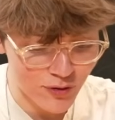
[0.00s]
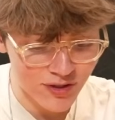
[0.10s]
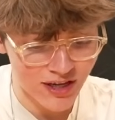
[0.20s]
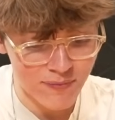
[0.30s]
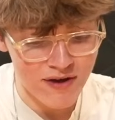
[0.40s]
I've
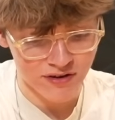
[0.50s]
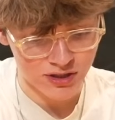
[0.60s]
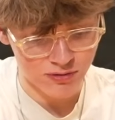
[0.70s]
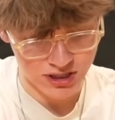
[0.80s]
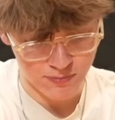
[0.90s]
also done a bit of a
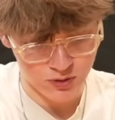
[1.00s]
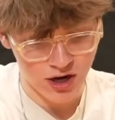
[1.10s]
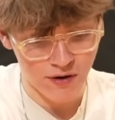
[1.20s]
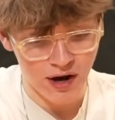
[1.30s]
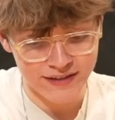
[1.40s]
switch up as
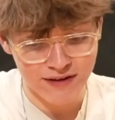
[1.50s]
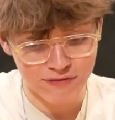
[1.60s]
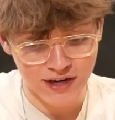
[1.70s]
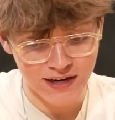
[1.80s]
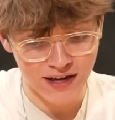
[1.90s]
well. I didn't
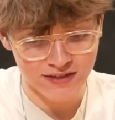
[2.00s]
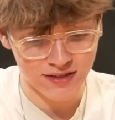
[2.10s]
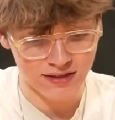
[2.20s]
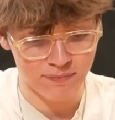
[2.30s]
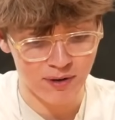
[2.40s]
realize
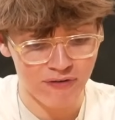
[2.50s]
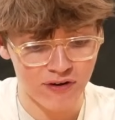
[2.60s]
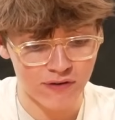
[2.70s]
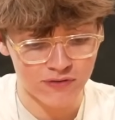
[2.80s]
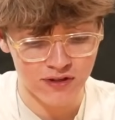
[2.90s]
that the
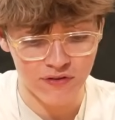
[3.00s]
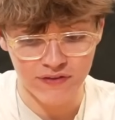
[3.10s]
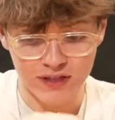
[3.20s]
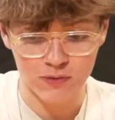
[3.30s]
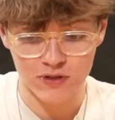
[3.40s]
buffalo no
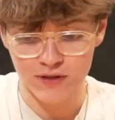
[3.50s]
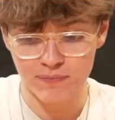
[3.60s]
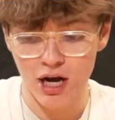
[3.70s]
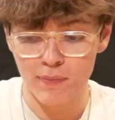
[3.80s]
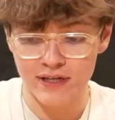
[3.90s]
that this was
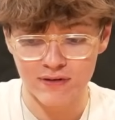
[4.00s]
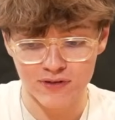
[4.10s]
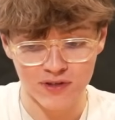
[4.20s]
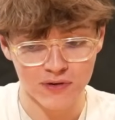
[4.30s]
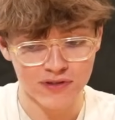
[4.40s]
barbecue
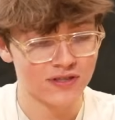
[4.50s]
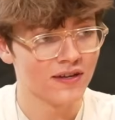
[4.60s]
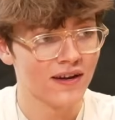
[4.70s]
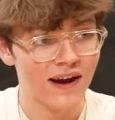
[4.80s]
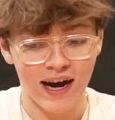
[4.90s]
sauce.
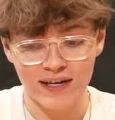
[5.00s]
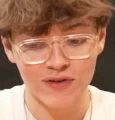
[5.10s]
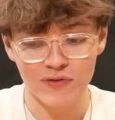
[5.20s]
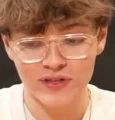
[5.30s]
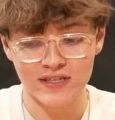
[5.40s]
I
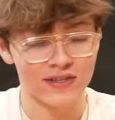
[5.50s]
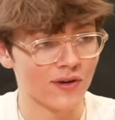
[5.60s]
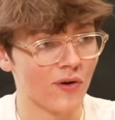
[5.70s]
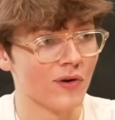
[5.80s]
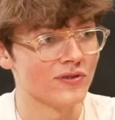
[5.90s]
thought because of
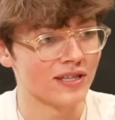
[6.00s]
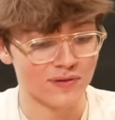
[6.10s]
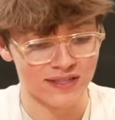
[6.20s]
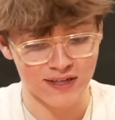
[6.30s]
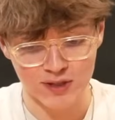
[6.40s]
the horns it
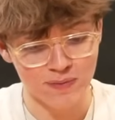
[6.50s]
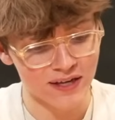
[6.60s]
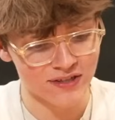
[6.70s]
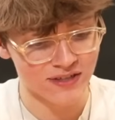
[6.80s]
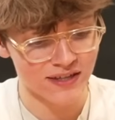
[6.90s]
was like
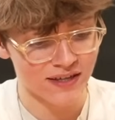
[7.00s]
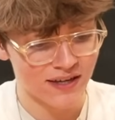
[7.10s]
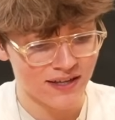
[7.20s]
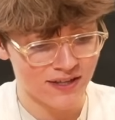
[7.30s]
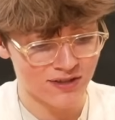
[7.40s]
spicy.
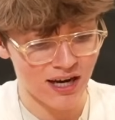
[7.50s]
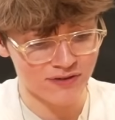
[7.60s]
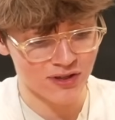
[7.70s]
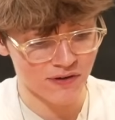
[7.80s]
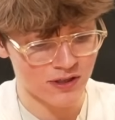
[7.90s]
Oh, okay. So I've
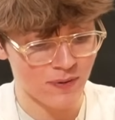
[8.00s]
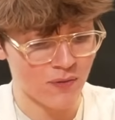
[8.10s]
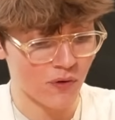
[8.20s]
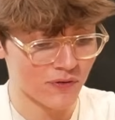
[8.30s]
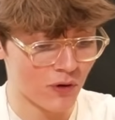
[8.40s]
just gone and
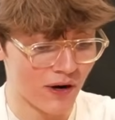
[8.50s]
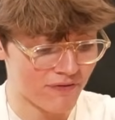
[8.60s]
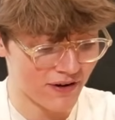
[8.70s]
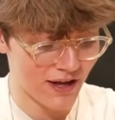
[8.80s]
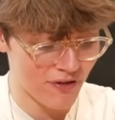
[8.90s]
spent one
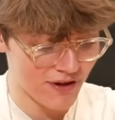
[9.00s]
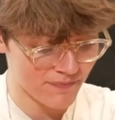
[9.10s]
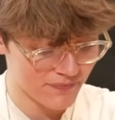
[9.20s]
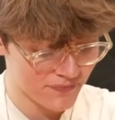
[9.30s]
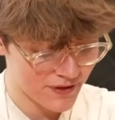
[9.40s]
quid for
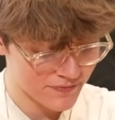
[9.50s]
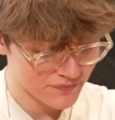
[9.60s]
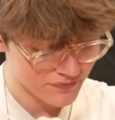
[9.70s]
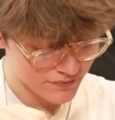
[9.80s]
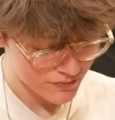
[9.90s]
nothing.
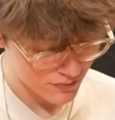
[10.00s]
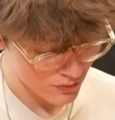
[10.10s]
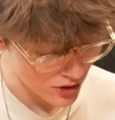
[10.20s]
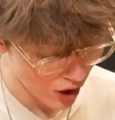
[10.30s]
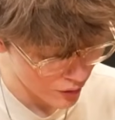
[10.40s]

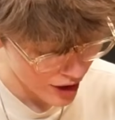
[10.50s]
Oh